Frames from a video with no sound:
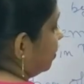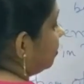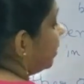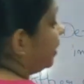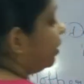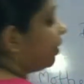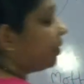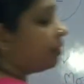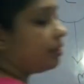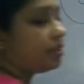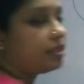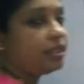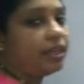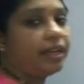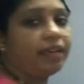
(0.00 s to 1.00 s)
Right?
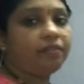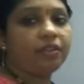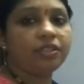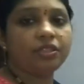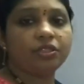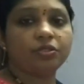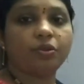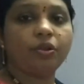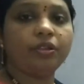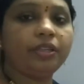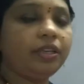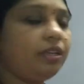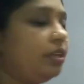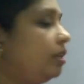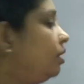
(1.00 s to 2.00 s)
C language is called
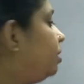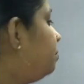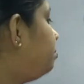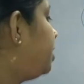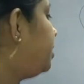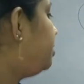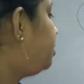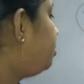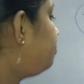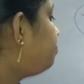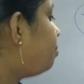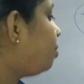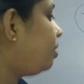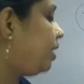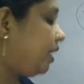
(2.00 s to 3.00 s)
the mother of
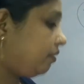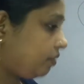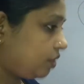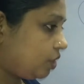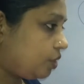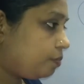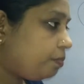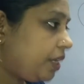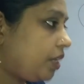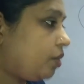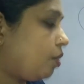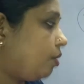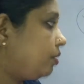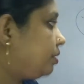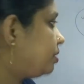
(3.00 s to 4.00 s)
all languages
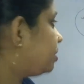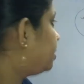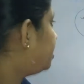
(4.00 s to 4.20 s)
because